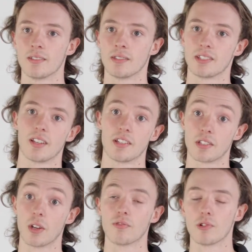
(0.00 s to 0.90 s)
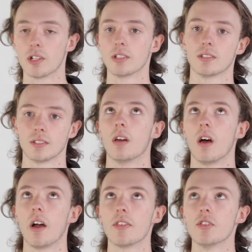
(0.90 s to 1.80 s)
decided to go for it.
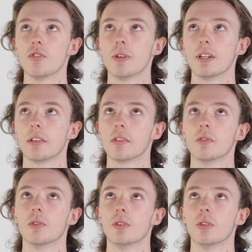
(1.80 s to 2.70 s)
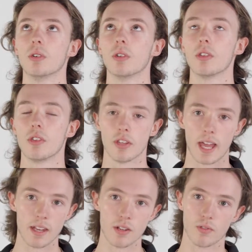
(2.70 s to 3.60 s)
I think doing the
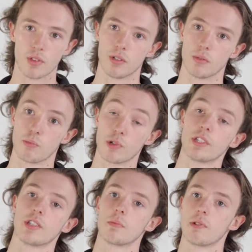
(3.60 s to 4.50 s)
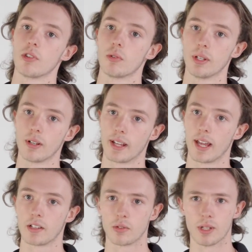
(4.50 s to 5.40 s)
end of the British period that we look
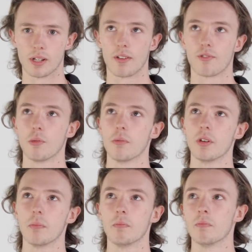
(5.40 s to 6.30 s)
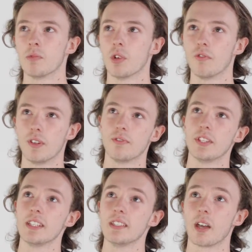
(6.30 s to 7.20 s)
at, because we look at from the sort of
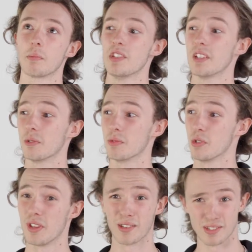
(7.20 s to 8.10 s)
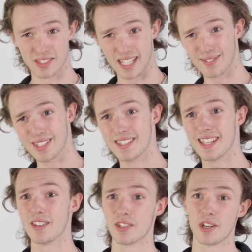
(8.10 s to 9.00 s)
50s up until 2007 is the
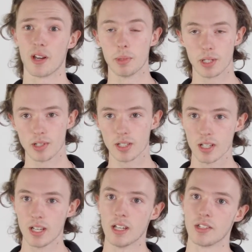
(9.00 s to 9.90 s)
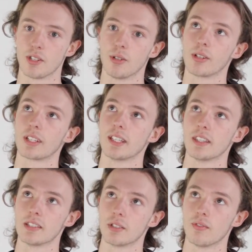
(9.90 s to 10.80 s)
end of the time period. So looking at
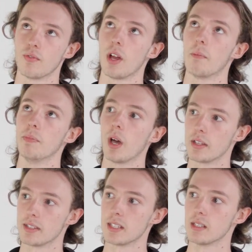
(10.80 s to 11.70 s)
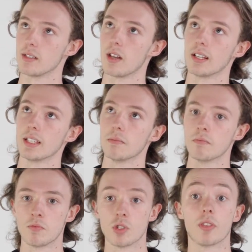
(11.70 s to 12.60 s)
these sort of 90s, early
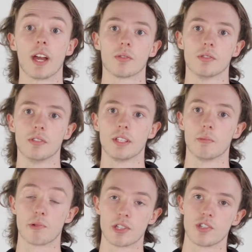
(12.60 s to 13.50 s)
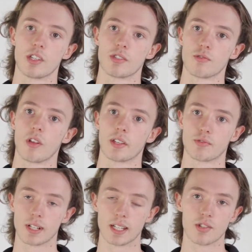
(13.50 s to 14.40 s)
2000s in British history, I think is
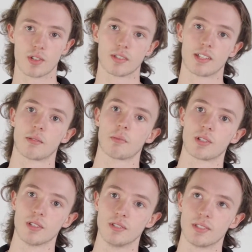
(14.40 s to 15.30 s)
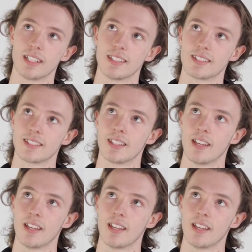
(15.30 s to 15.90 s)
really interesting, because it's